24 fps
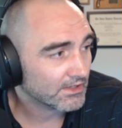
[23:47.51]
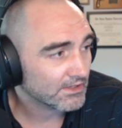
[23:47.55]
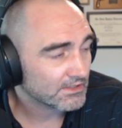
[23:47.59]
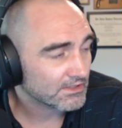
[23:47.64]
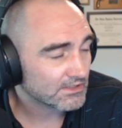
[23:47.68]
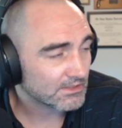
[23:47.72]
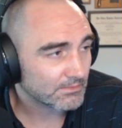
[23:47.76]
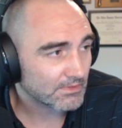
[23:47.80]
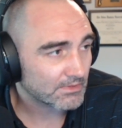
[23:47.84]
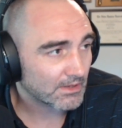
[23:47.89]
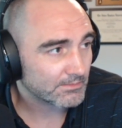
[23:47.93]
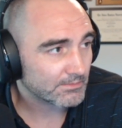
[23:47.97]

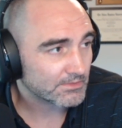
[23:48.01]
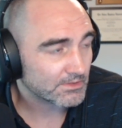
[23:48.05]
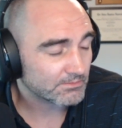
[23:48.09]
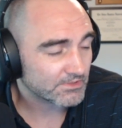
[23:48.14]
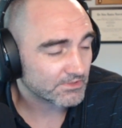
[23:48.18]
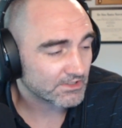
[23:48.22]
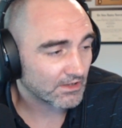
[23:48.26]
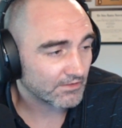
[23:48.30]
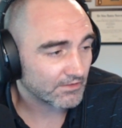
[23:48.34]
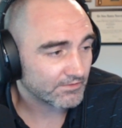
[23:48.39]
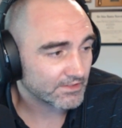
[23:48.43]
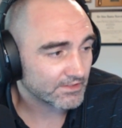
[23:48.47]
Sometimes some
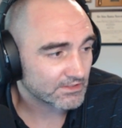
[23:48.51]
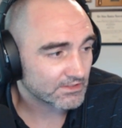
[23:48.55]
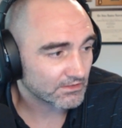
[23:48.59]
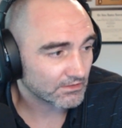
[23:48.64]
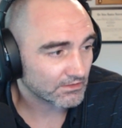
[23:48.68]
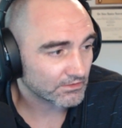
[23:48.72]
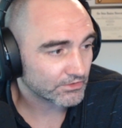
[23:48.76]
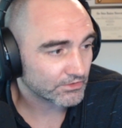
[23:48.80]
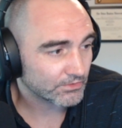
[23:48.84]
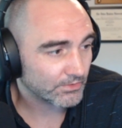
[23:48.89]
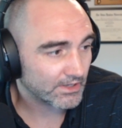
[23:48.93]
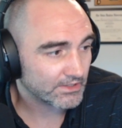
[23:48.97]
stuff that's a
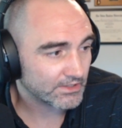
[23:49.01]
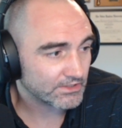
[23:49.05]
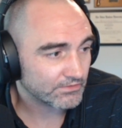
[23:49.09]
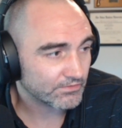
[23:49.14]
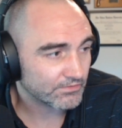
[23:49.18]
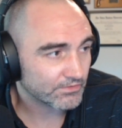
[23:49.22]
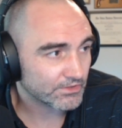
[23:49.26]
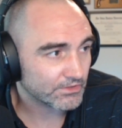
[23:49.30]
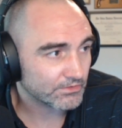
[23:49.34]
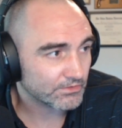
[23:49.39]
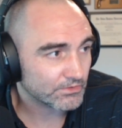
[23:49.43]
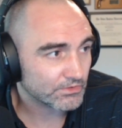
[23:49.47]
little too edgy
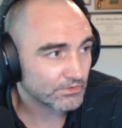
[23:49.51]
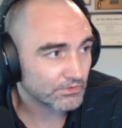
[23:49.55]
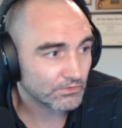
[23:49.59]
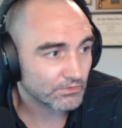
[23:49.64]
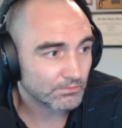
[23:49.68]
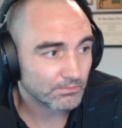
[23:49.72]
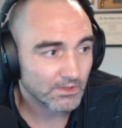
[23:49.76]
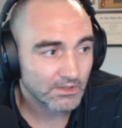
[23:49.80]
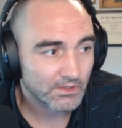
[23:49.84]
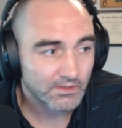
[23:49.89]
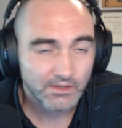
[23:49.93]
for YouTube.